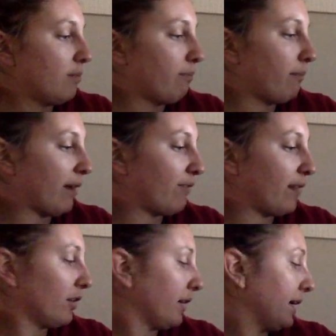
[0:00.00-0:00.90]
My
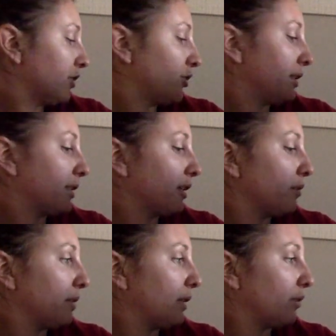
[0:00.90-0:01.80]
final answer is going to
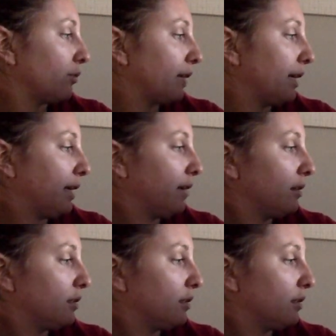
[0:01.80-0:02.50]
be 3,